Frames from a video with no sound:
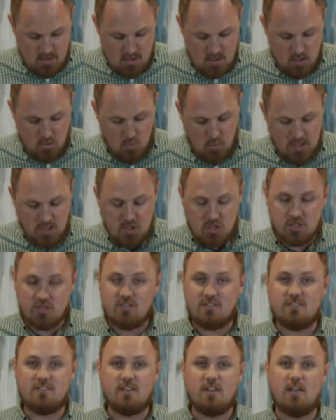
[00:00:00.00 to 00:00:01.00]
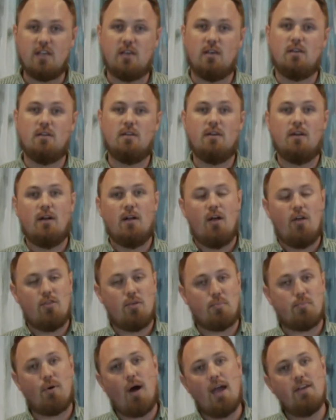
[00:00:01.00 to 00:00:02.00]
We should see the
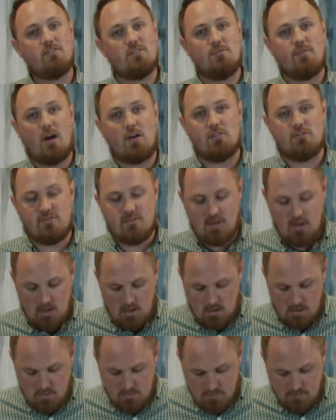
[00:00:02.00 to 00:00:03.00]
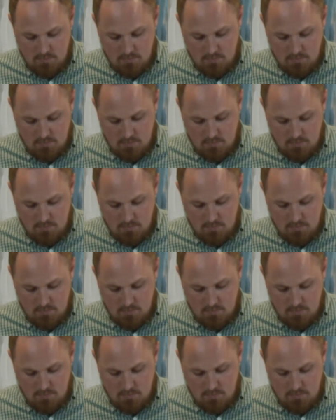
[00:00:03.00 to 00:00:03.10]
price of our sin.